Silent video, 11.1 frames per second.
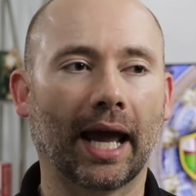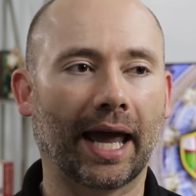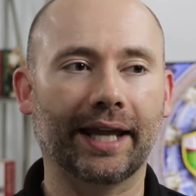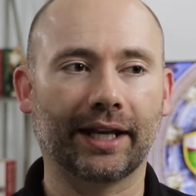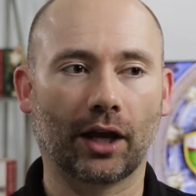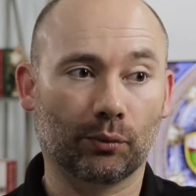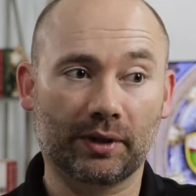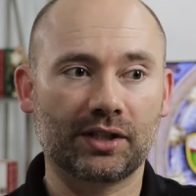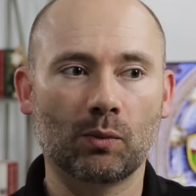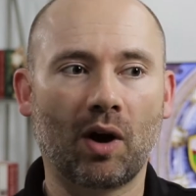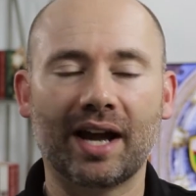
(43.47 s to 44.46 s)
And the
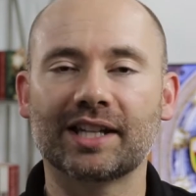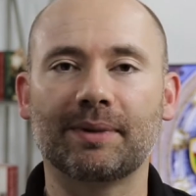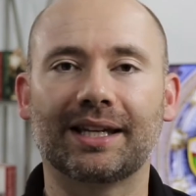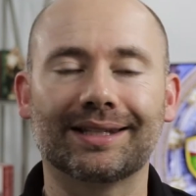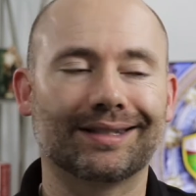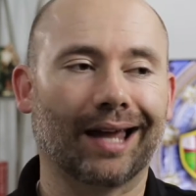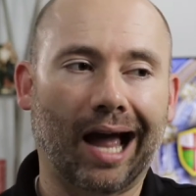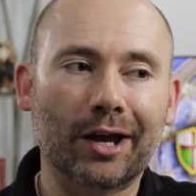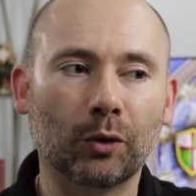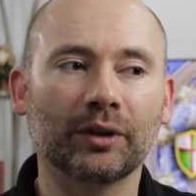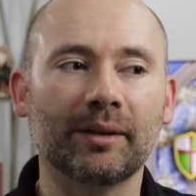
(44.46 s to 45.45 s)
reason why is because
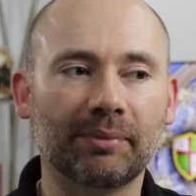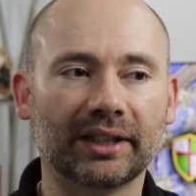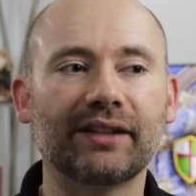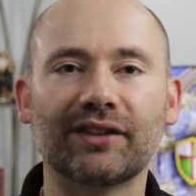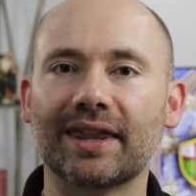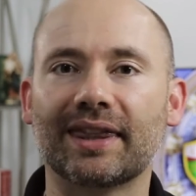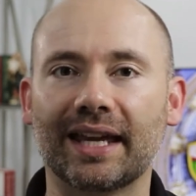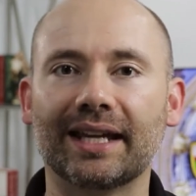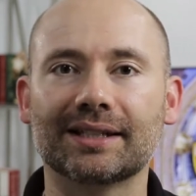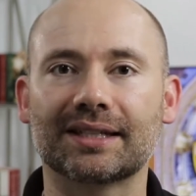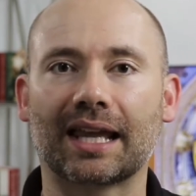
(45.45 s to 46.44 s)
I only believe in
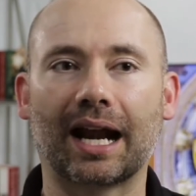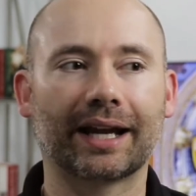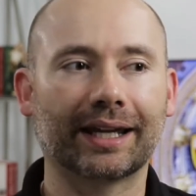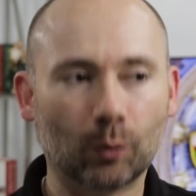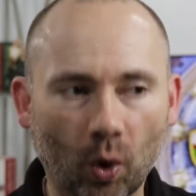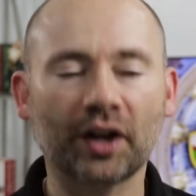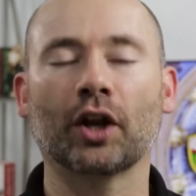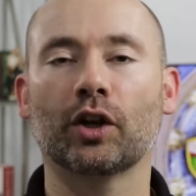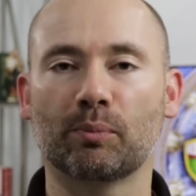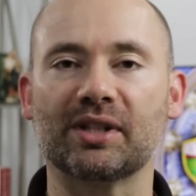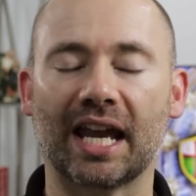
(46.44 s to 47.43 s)
things that I can
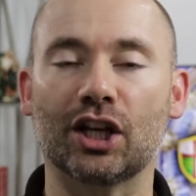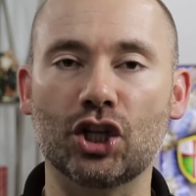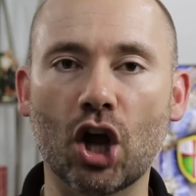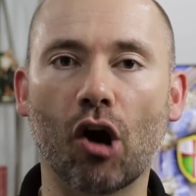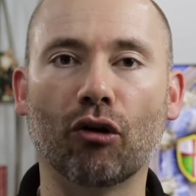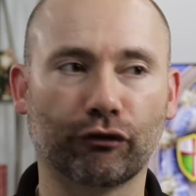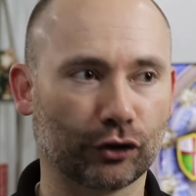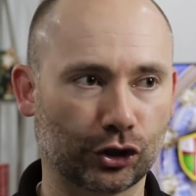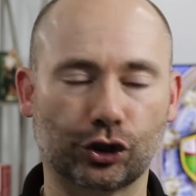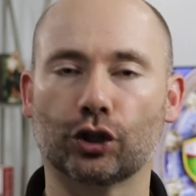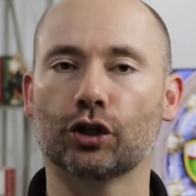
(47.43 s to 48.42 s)
100% know for
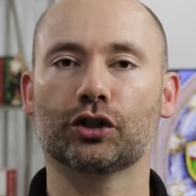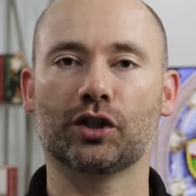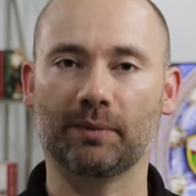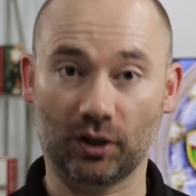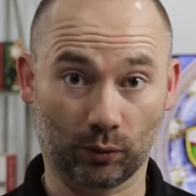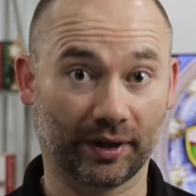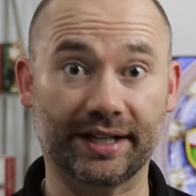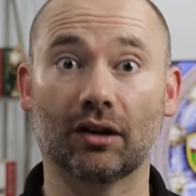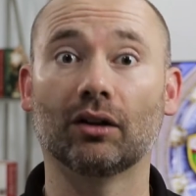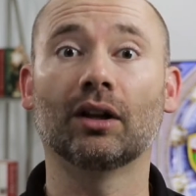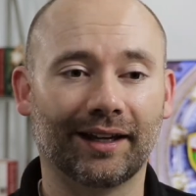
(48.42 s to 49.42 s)
sure to be
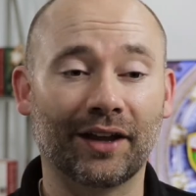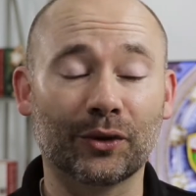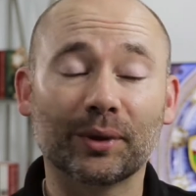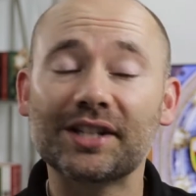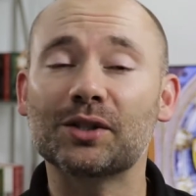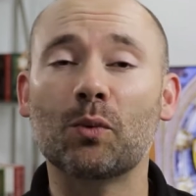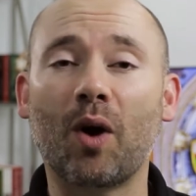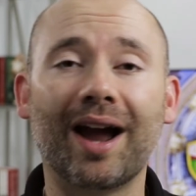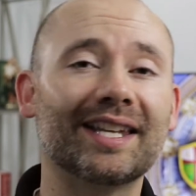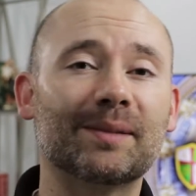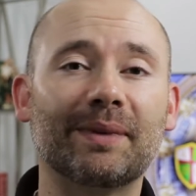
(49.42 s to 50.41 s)
real. And the reason
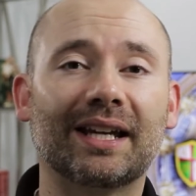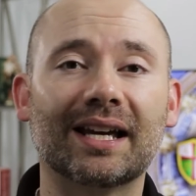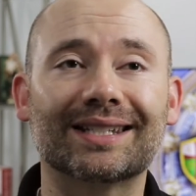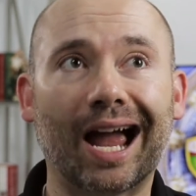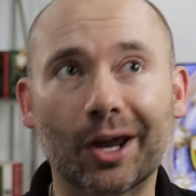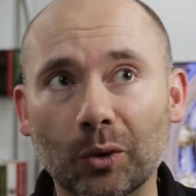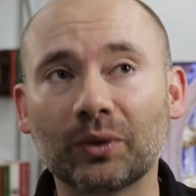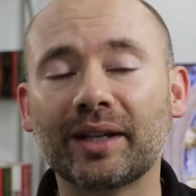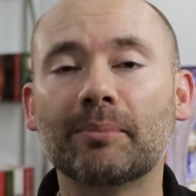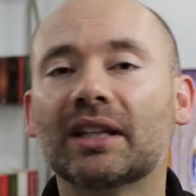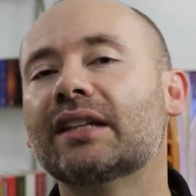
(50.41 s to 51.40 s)
why is because I
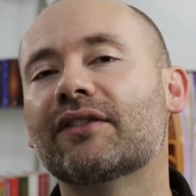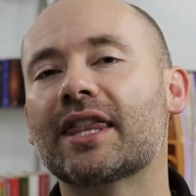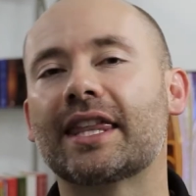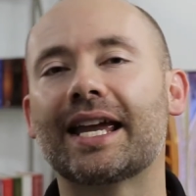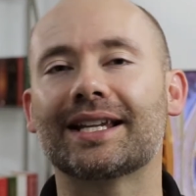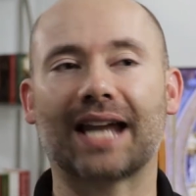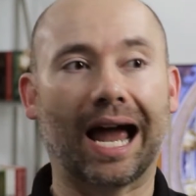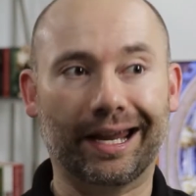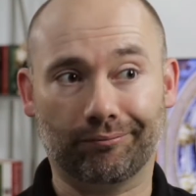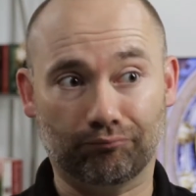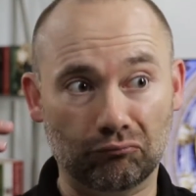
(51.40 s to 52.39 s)
only believe in things
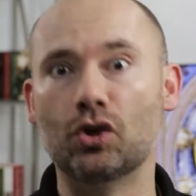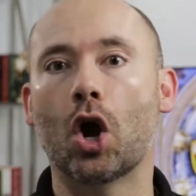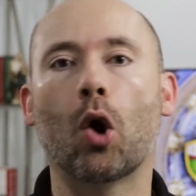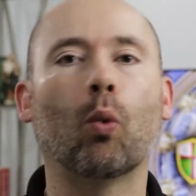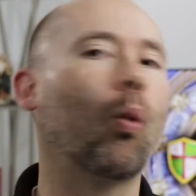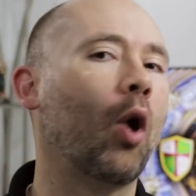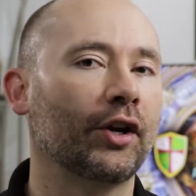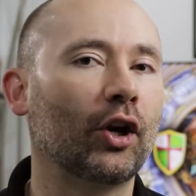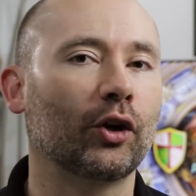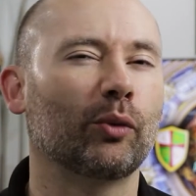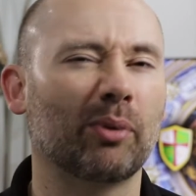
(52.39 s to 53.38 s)
I know
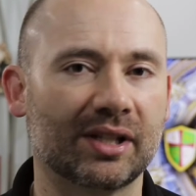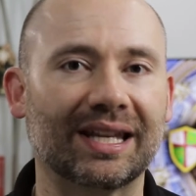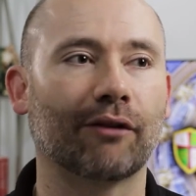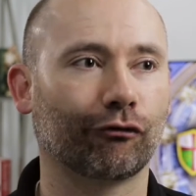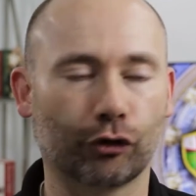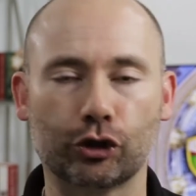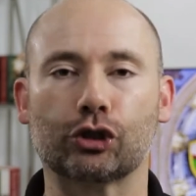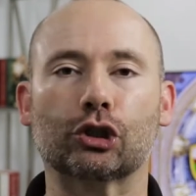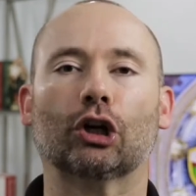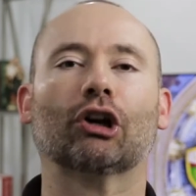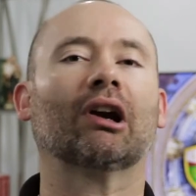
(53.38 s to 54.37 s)
100% for
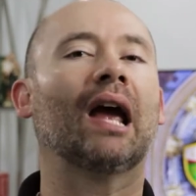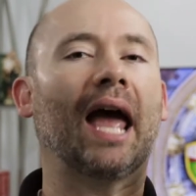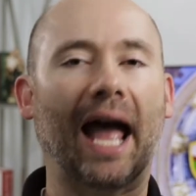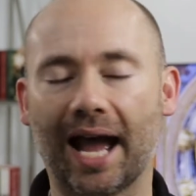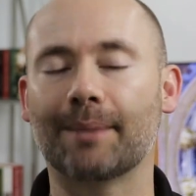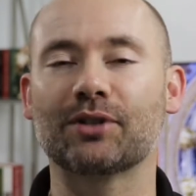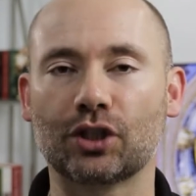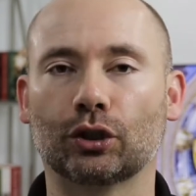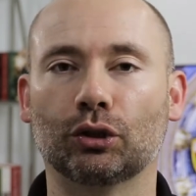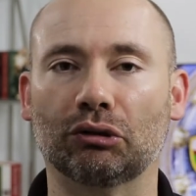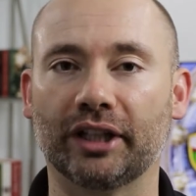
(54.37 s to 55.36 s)
sure,
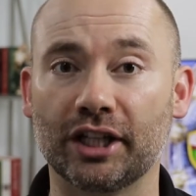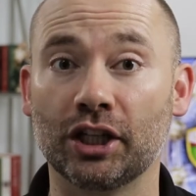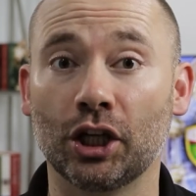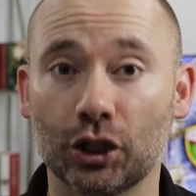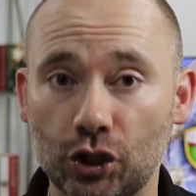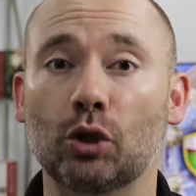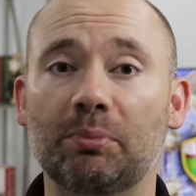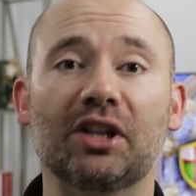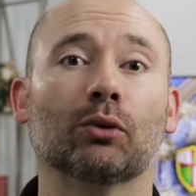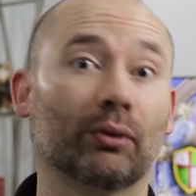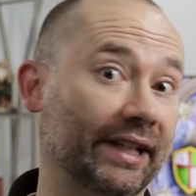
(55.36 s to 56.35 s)
absolutely to
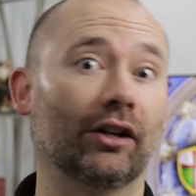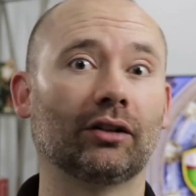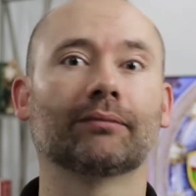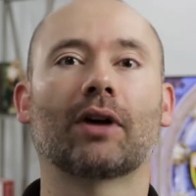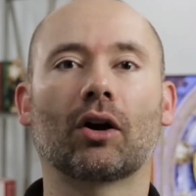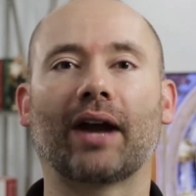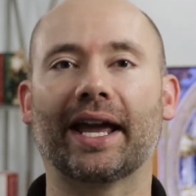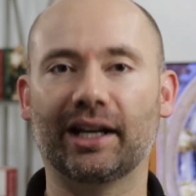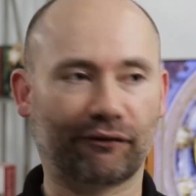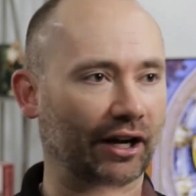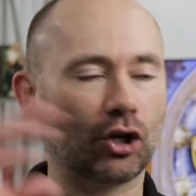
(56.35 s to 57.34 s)
be real. Okay,
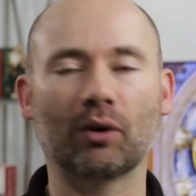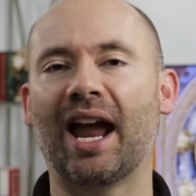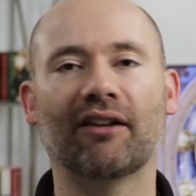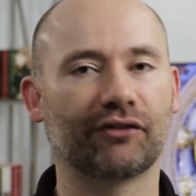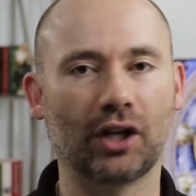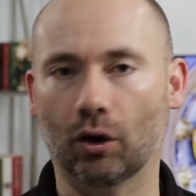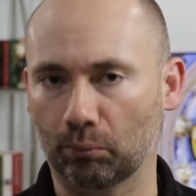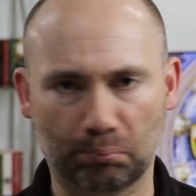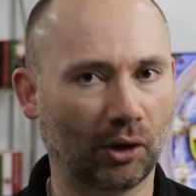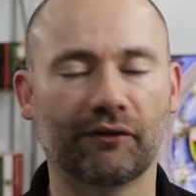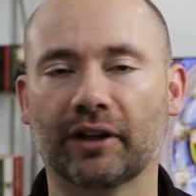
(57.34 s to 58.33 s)
and if I don't have you know
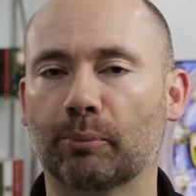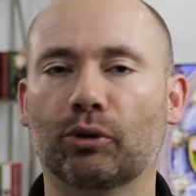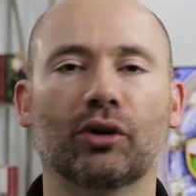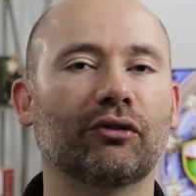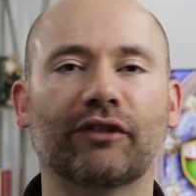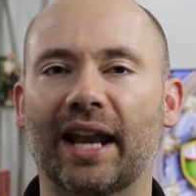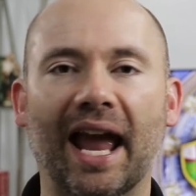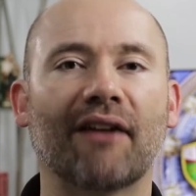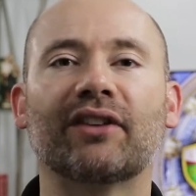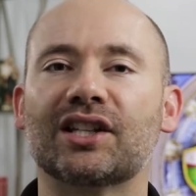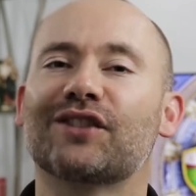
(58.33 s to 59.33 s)
perfect proof and
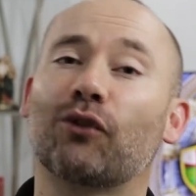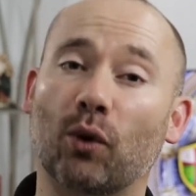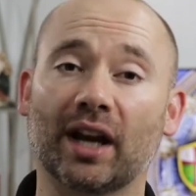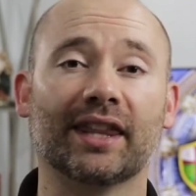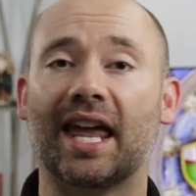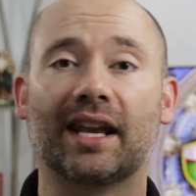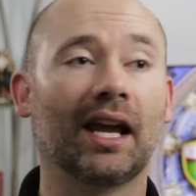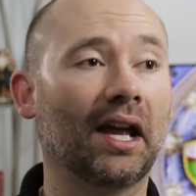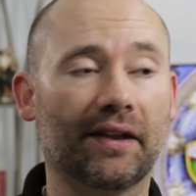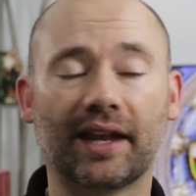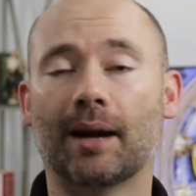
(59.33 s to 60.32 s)
evidence for it, then
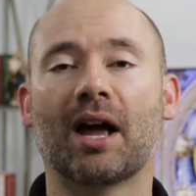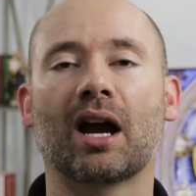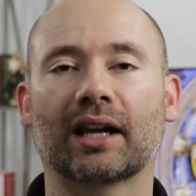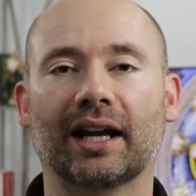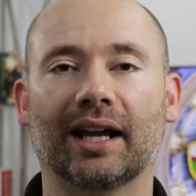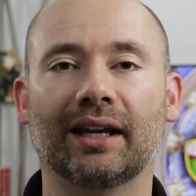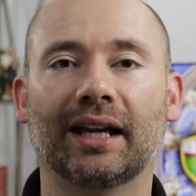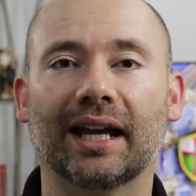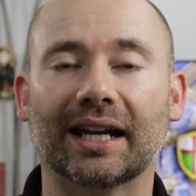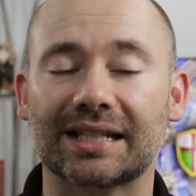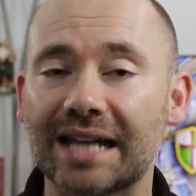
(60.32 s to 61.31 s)
then I'm not going to
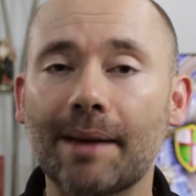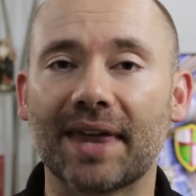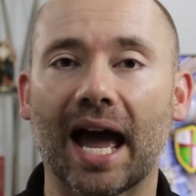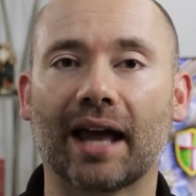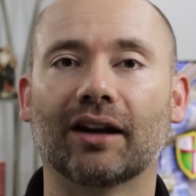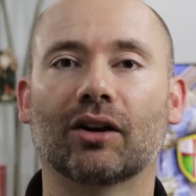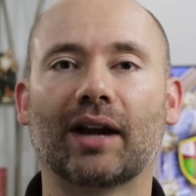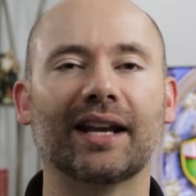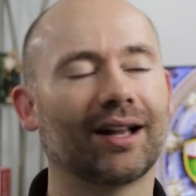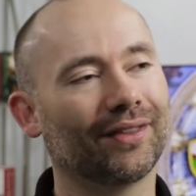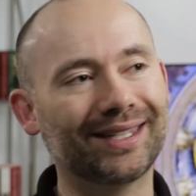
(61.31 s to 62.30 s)
accept that.
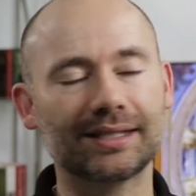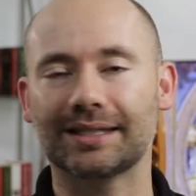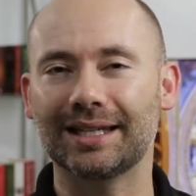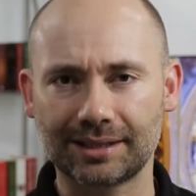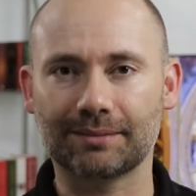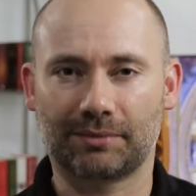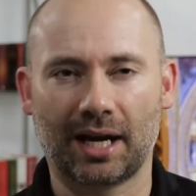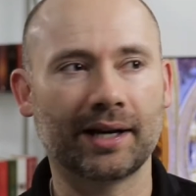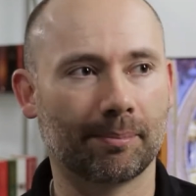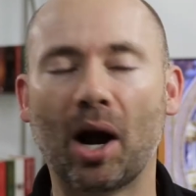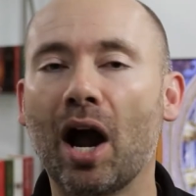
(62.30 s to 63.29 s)
Okay, now this this
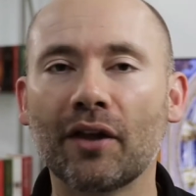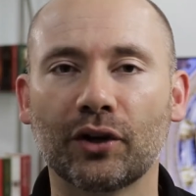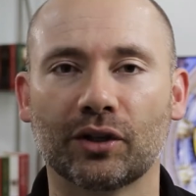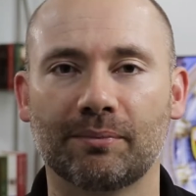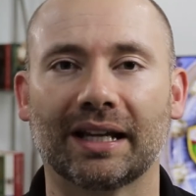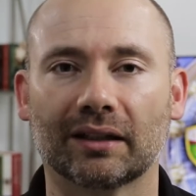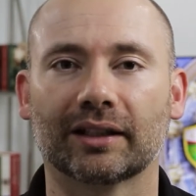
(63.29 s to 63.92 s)
kind of bothered me a